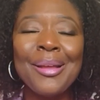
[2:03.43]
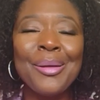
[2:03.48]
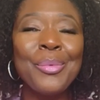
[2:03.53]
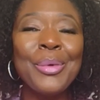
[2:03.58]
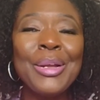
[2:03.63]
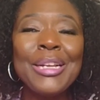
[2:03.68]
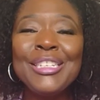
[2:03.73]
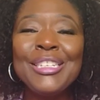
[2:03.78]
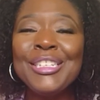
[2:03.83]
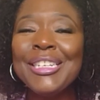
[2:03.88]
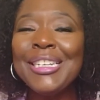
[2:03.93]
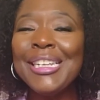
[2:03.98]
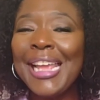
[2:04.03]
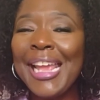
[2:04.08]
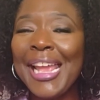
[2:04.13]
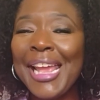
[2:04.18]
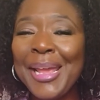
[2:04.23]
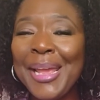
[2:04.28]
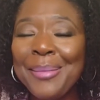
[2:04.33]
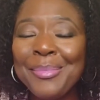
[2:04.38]
When she
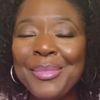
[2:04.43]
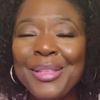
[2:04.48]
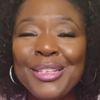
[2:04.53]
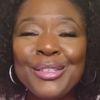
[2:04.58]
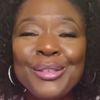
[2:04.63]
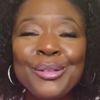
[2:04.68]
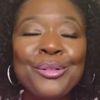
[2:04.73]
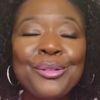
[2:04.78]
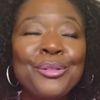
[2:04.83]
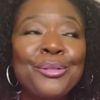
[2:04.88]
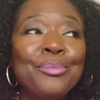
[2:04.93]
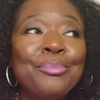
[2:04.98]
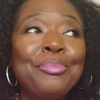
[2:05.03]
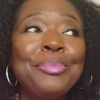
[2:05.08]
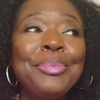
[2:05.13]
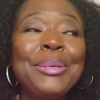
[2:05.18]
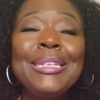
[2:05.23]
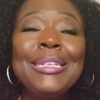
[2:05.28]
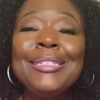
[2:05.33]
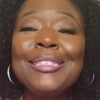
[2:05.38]
came, this little
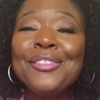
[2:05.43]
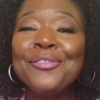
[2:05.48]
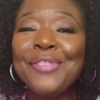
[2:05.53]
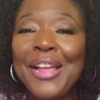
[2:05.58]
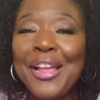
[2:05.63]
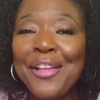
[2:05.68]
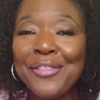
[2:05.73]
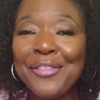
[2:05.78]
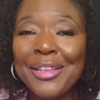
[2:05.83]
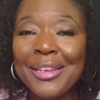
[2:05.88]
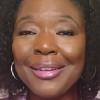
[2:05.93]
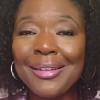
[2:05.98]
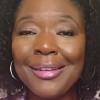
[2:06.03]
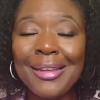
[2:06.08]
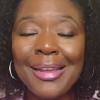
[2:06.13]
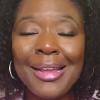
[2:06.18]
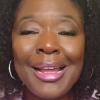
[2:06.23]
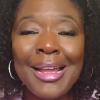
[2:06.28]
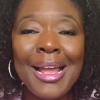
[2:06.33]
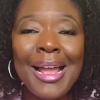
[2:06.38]
piece of heaven,
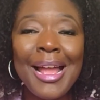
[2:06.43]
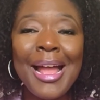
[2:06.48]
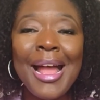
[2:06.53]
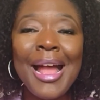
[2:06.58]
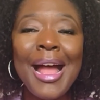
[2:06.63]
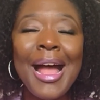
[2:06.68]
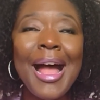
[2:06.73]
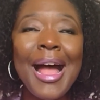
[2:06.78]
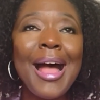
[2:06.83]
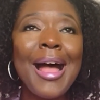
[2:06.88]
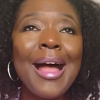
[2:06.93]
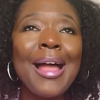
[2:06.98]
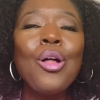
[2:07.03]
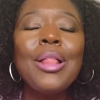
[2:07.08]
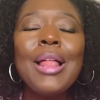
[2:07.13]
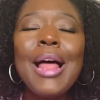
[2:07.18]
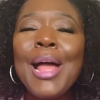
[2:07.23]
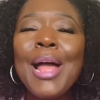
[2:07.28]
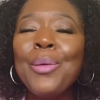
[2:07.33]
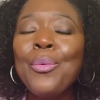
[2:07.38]

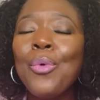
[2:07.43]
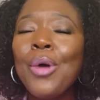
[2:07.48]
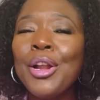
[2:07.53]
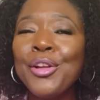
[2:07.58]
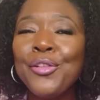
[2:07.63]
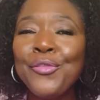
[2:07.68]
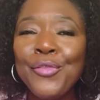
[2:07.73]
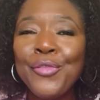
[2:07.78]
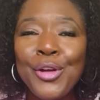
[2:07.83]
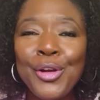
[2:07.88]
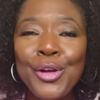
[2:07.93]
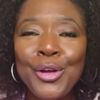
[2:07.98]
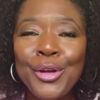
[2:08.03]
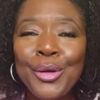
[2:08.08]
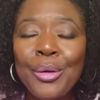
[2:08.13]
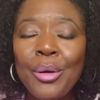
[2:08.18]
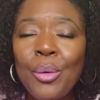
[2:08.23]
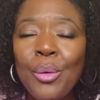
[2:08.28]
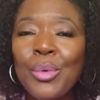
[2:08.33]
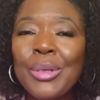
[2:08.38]
all I wanted for
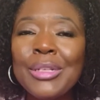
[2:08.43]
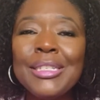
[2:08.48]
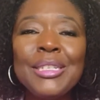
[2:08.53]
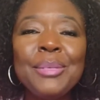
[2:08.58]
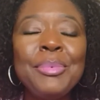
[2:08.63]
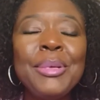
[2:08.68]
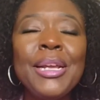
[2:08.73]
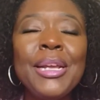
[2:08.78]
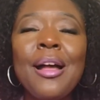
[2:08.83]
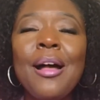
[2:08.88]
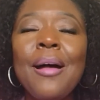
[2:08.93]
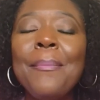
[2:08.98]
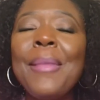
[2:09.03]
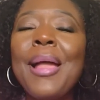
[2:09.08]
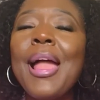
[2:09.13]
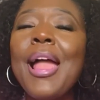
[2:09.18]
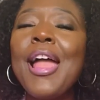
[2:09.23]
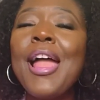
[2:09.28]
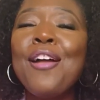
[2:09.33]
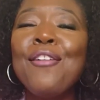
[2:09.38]
her was to become
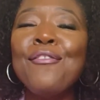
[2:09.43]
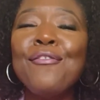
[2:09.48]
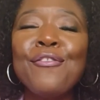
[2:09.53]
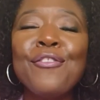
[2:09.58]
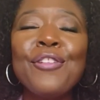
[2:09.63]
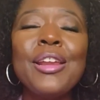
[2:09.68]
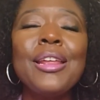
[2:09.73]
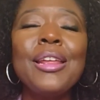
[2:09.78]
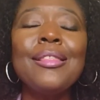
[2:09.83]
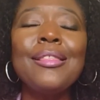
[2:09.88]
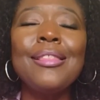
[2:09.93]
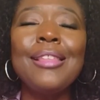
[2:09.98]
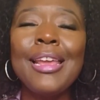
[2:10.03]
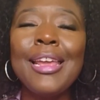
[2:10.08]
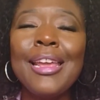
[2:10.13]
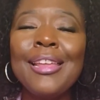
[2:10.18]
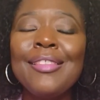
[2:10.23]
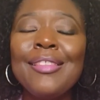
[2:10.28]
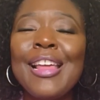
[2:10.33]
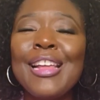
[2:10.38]

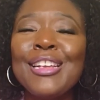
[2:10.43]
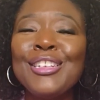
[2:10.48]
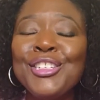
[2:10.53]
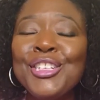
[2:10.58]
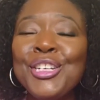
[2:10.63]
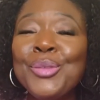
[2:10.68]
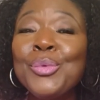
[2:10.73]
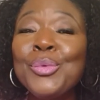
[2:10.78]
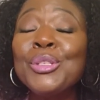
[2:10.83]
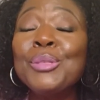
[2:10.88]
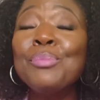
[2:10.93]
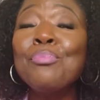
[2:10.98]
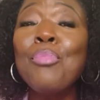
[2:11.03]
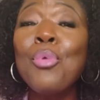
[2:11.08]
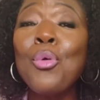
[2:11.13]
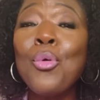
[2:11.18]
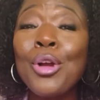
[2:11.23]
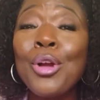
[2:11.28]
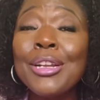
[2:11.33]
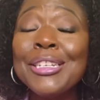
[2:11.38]
everything that she was
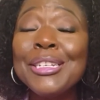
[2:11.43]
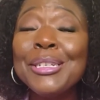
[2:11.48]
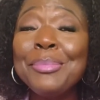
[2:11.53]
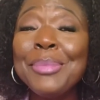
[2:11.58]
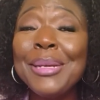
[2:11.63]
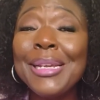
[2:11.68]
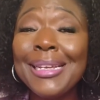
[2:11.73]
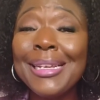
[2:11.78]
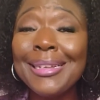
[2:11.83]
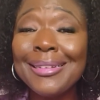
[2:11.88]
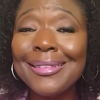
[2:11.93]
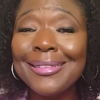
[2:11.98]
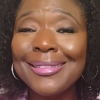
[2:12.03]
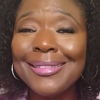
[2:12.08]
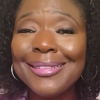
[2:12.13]
born to be.